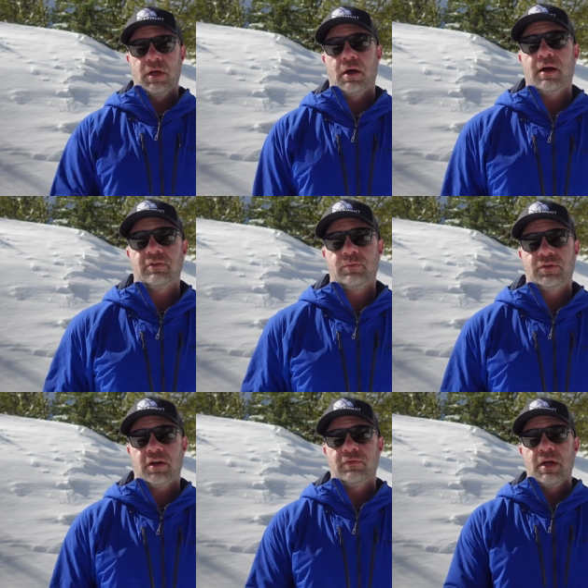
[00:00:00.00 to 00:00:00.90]
Awesome
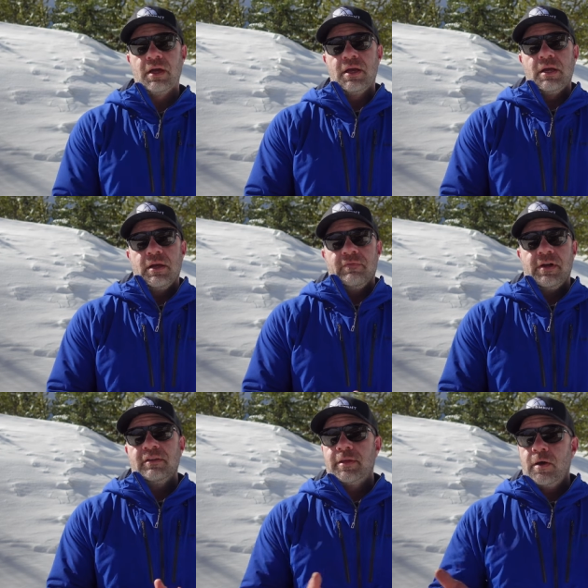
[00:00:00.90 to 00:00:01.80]
stuff. If
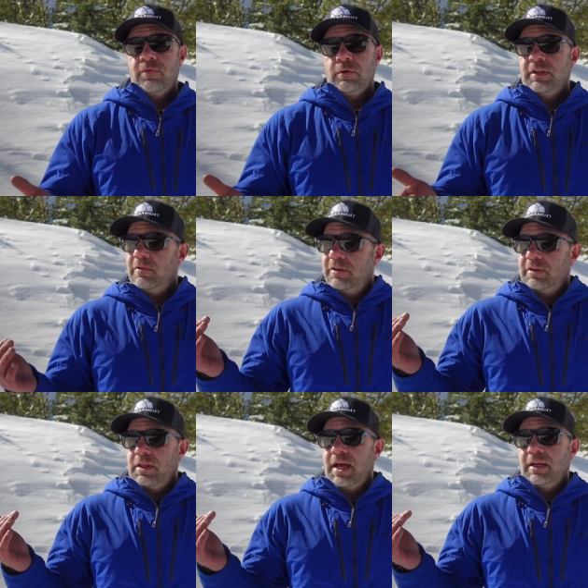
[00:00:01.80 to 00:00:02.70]
that was helpful, give us
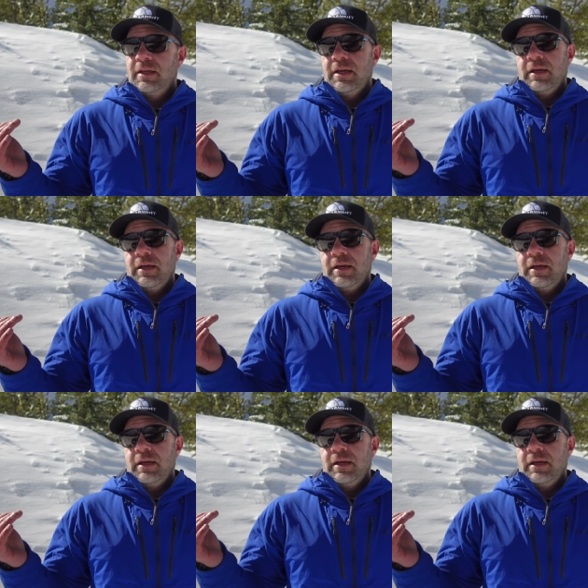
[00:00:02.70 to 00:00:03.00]
a like.